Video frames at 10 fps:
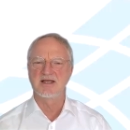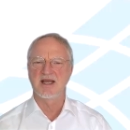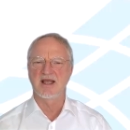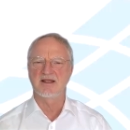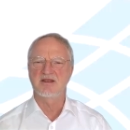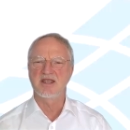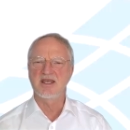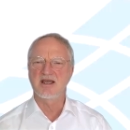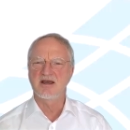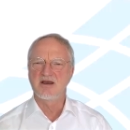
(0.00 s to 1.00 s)
and
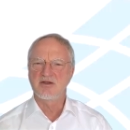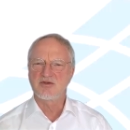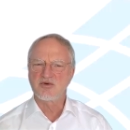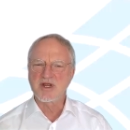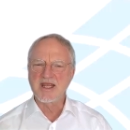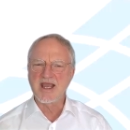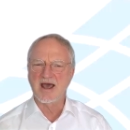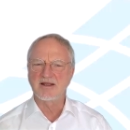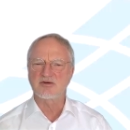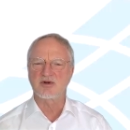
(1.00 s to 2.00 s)
here
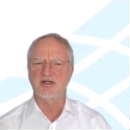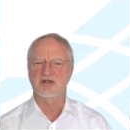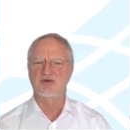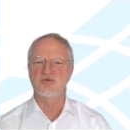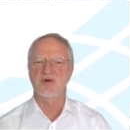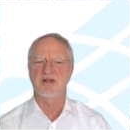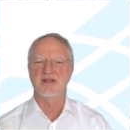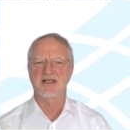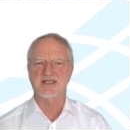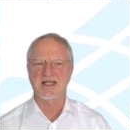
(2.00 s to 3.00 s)
302 in
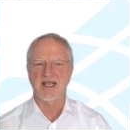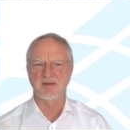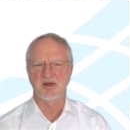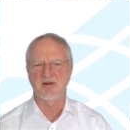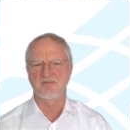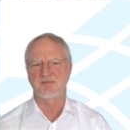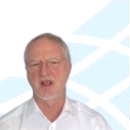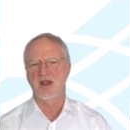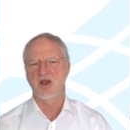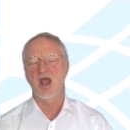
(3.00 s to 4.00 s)
this cable.
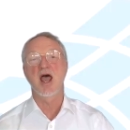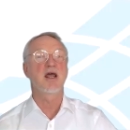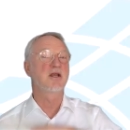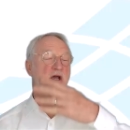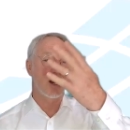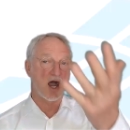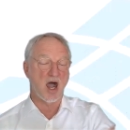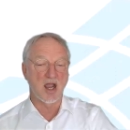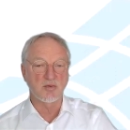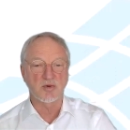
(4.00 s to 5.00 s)
And
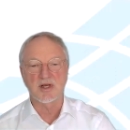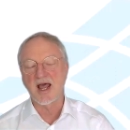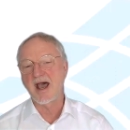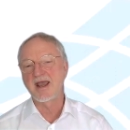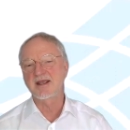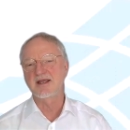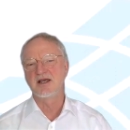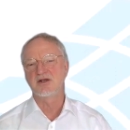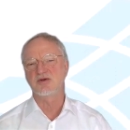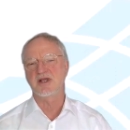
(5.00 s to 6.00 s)
I would like
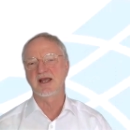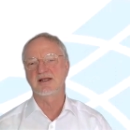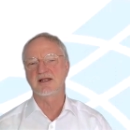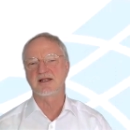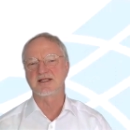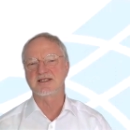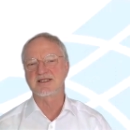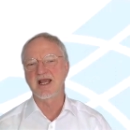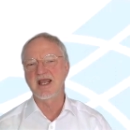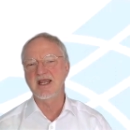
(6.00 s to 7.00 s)
to get the
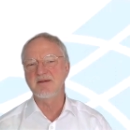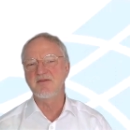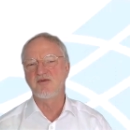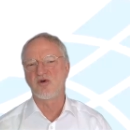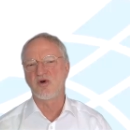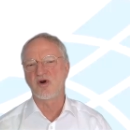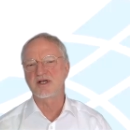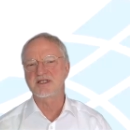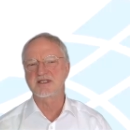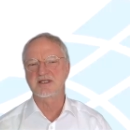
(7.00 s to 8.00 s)
same
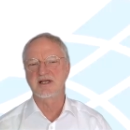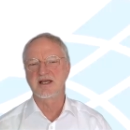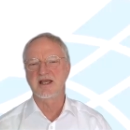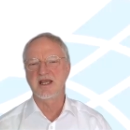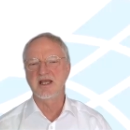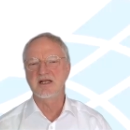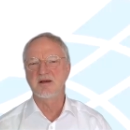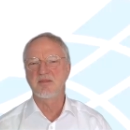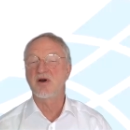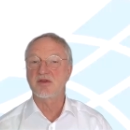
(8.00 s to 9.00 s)
force in
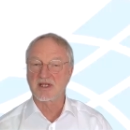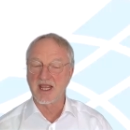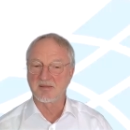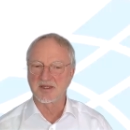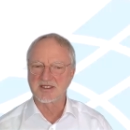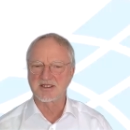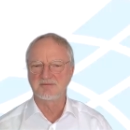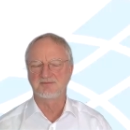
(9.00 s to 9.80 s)
both cables.